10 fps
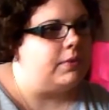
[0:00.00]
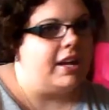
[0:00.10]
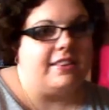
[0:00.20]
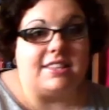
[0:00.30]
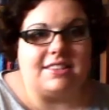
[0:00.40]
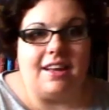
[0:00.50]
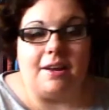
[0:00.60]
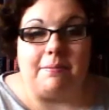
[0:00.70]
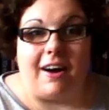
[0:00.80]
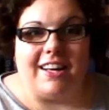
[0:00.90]
This
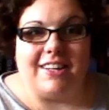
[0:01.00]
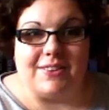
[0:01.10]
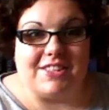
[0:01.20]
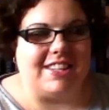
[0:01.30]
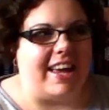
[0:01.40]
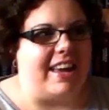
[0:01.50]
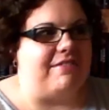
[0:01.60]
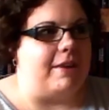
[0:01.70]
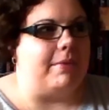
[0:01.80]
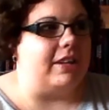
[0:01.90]
lullaby is what she gave
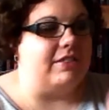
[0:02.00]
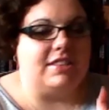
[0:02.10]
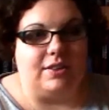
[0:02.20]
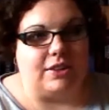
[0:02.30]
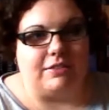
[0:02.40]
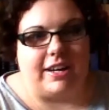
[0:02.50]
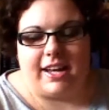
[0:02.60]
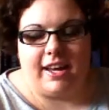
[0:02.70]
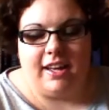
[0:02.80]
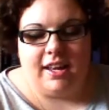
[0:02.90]
me, but I've still not read it.